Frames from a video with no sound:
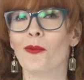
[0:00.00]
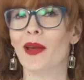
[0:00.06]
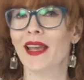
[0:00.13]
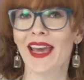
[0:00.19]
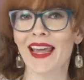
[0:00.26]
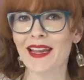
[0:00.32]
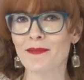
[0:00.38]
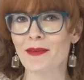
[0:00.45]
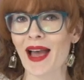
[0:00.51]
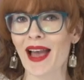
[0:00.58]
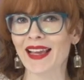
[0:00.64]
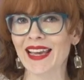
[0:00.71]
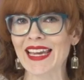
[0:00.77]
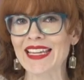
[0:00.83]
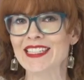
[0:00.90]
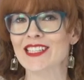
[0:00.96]
We're getting
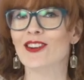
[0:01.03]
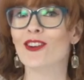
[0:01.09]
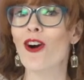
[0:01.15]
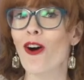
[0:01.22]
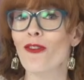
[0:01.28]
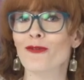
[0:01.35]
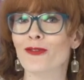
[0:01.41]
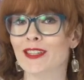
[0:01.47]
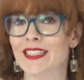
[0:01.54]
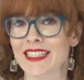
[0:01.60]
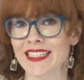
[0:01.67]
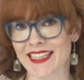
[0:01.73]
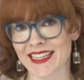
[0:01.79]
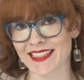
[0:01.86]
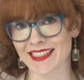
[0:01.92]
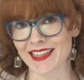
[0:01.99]
back into conference
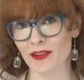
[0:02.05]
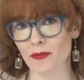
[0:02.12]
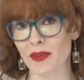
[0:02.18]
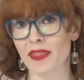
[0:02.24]
season,